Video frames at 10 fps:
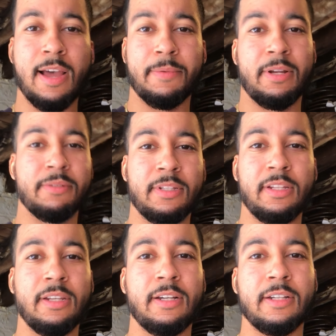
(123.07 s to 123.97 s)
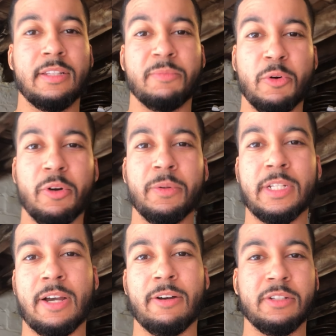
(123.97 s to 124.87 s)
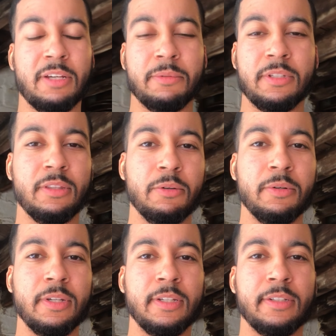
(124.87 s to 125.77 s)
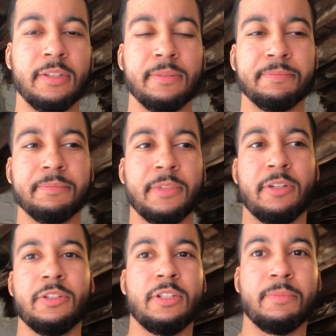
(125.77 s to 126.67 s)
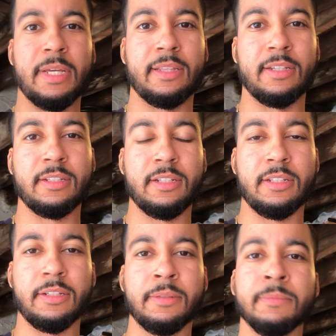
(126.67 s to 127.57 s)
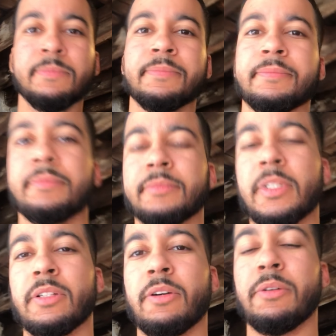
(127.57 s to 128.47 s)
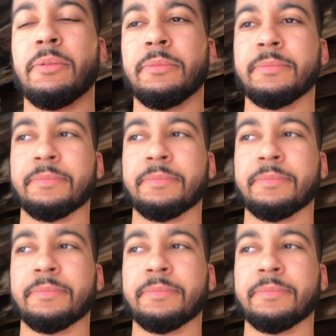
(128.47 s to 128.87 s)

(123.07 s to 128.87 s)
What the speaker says: I mean, obviously, because the motor was out, I was able to do it, and it just made things easy. So,